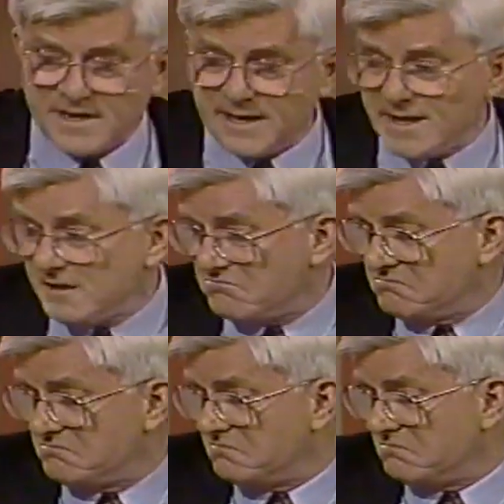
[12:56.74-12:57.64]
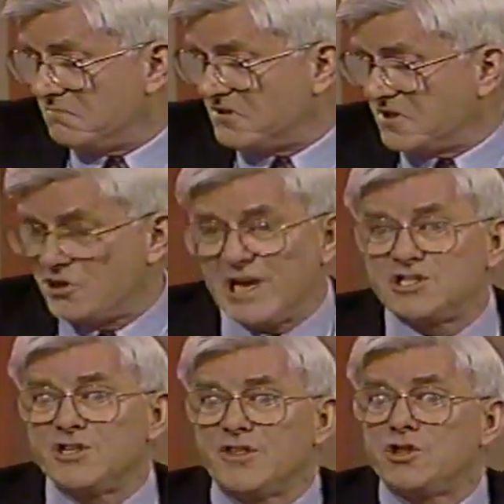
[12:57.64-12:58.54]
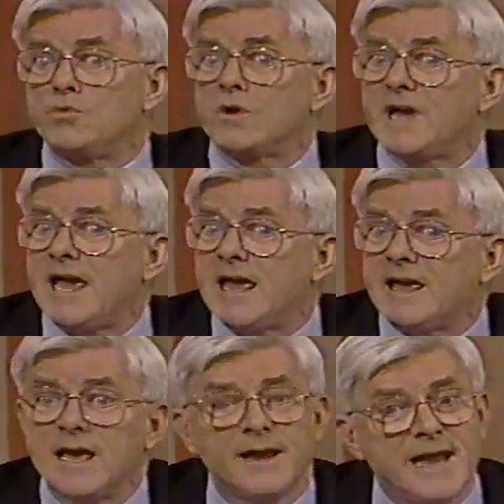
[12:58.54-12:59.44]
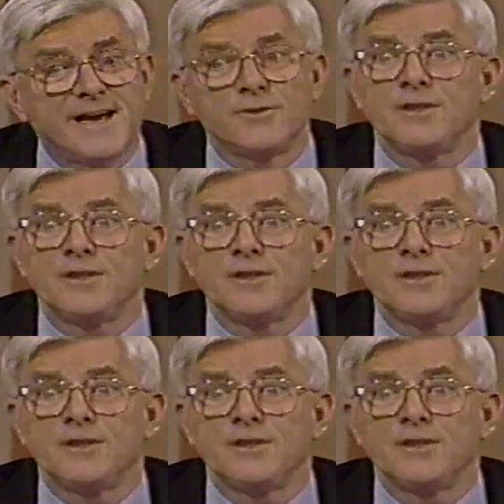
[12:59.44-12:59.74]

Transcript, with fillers: any suggestion that you were gay. Not only